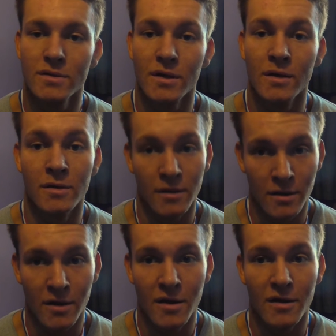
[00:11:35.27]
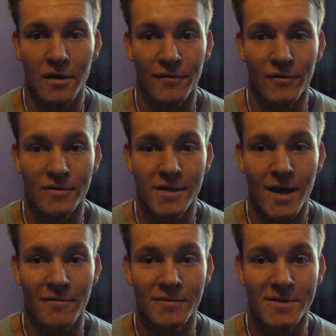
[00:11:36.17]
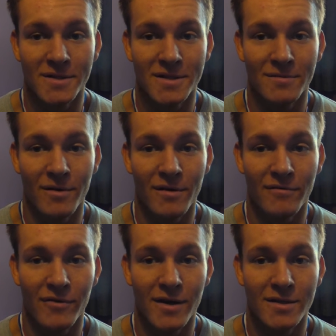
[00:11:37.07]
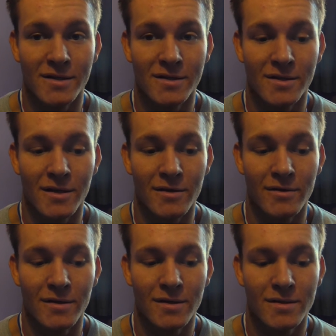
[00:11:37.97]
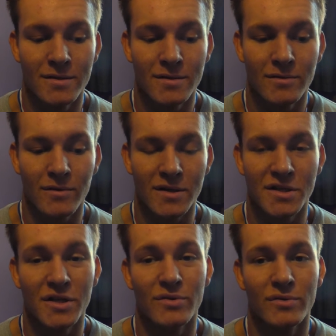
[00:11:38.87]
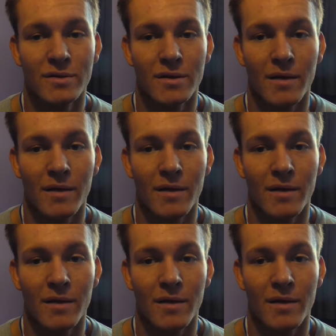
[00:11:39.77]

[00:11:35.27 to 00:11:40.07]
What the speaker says: So looking forward to that. I've been to the cinema for ages, so it's quite chilled.